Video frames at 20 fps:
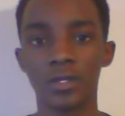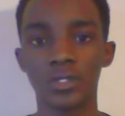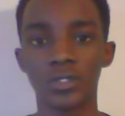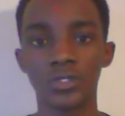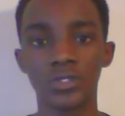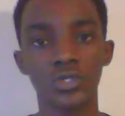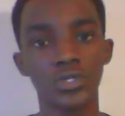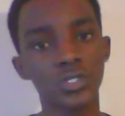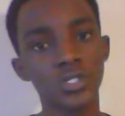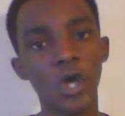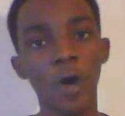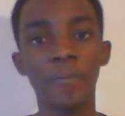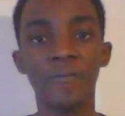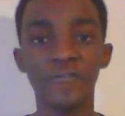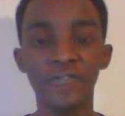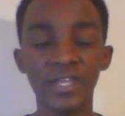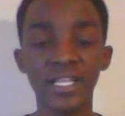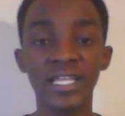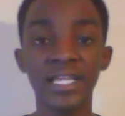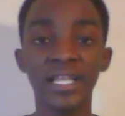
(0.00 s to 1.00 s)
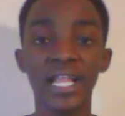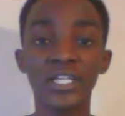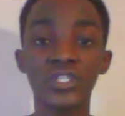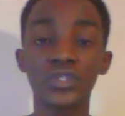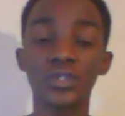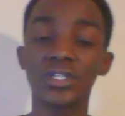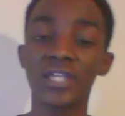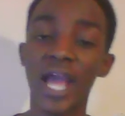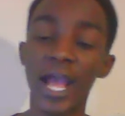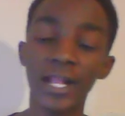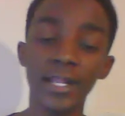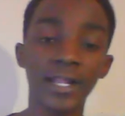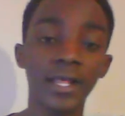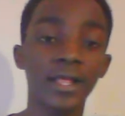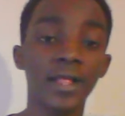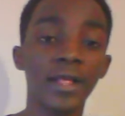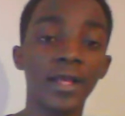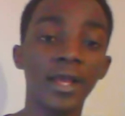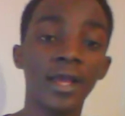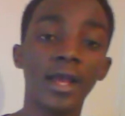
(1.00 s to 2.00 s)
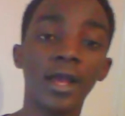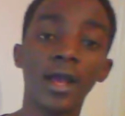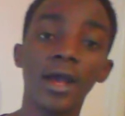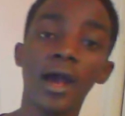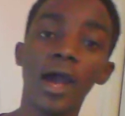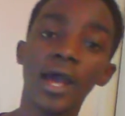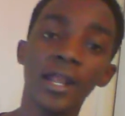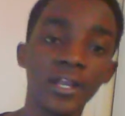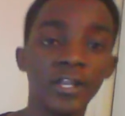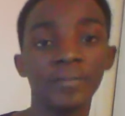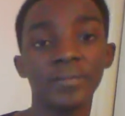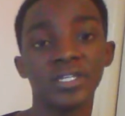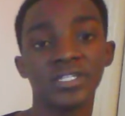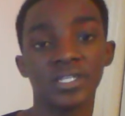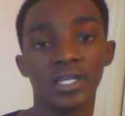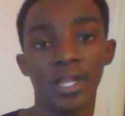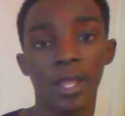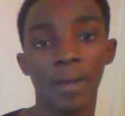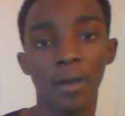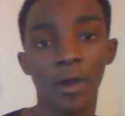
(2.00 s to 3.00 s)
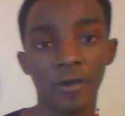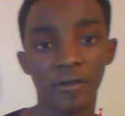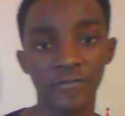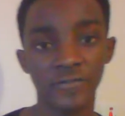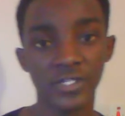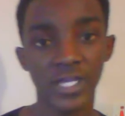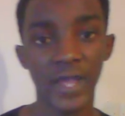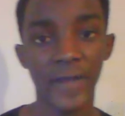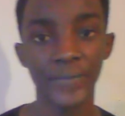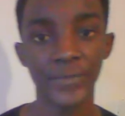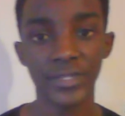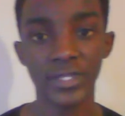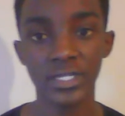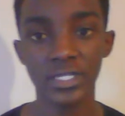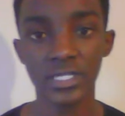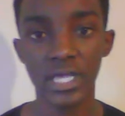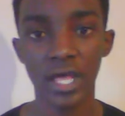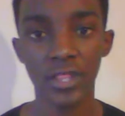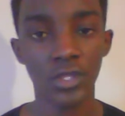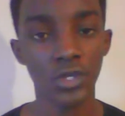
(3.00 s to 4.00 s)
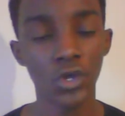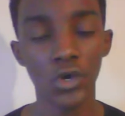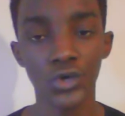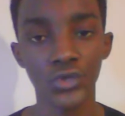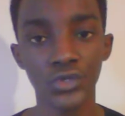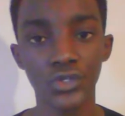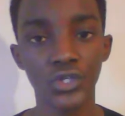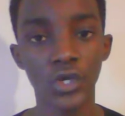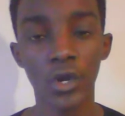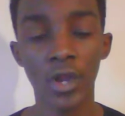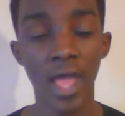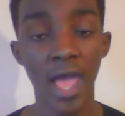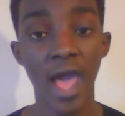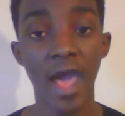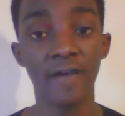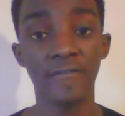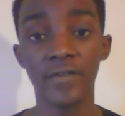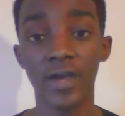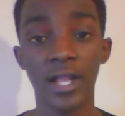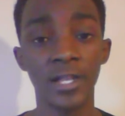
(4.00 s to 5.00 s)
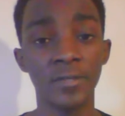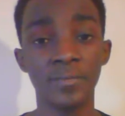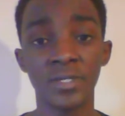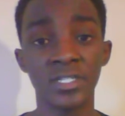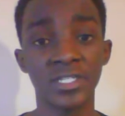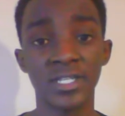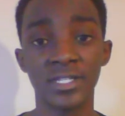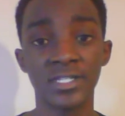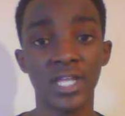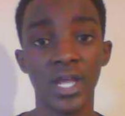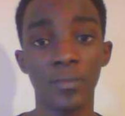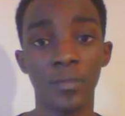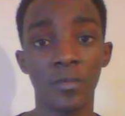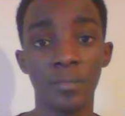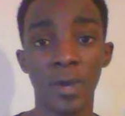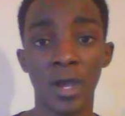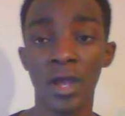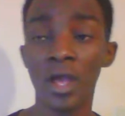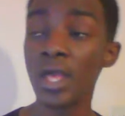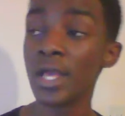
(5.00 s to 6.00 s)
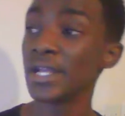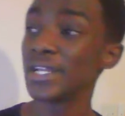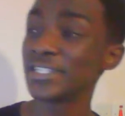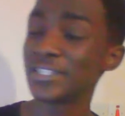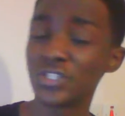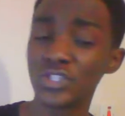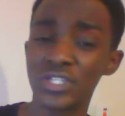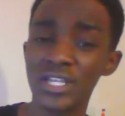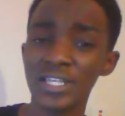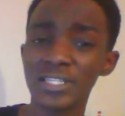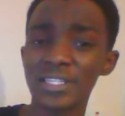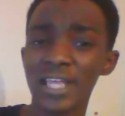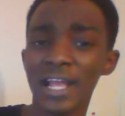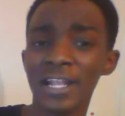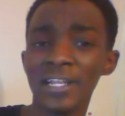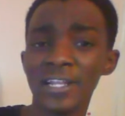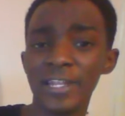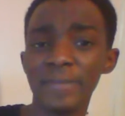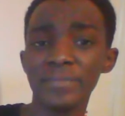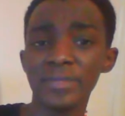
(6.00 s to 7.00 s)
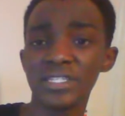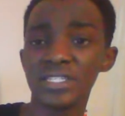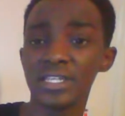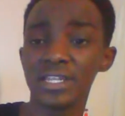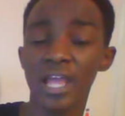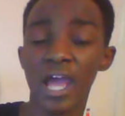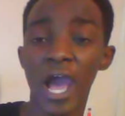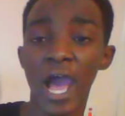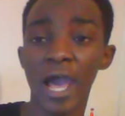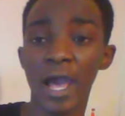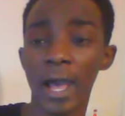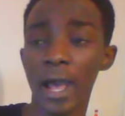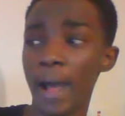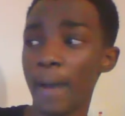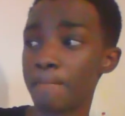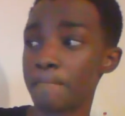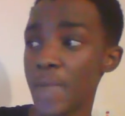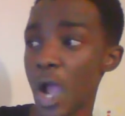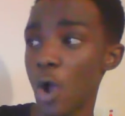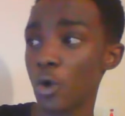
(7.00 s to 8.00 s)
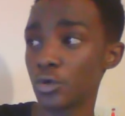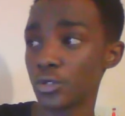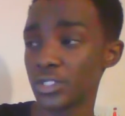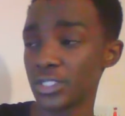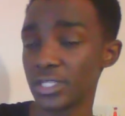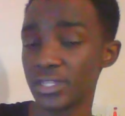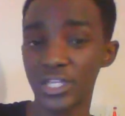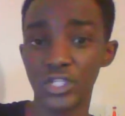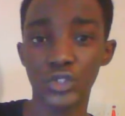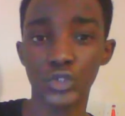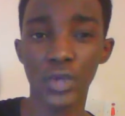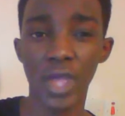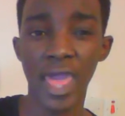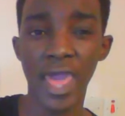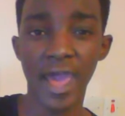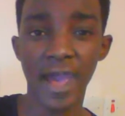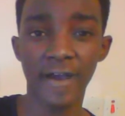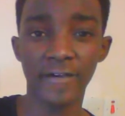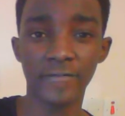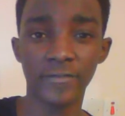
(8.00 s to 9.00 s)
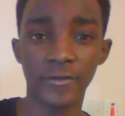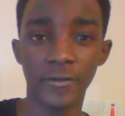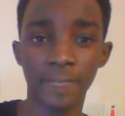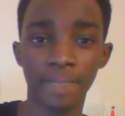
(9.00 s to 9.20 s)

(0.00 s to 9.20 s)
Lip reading: So stop feeling like you got a limited amount of time in this earth. No, you don't have a limited time amount. It's just a limited amount that you have.